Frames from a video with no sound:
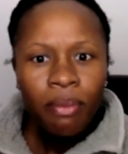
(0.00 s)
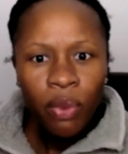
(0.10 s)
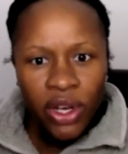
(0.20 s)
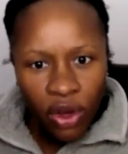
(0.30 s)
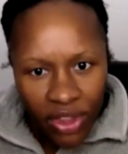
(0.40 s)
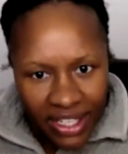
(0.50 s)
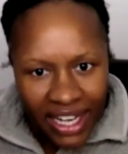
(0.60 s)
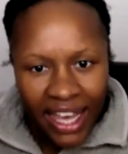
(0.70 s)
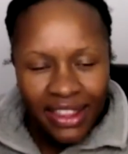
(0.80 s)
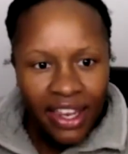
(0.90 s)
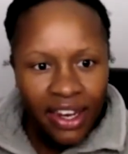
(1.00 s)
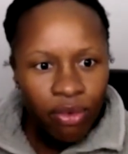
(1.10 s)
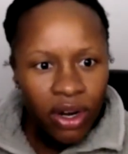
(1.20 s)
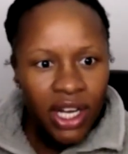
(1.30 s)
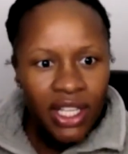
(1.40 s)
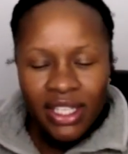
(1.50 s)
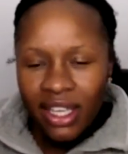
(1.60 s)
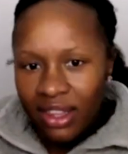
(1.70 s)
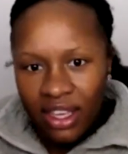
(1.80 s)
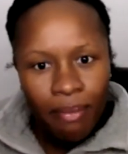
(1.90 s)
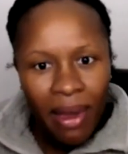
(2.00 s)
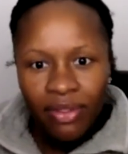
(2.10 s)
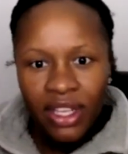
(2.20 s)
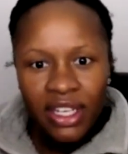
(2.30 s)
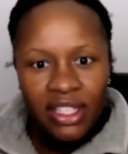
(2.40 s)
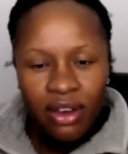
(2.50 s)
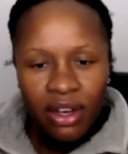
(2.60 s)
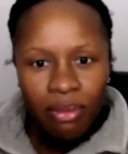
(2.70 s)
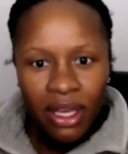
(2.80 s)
But we know the date that it runs and the amount that it's going to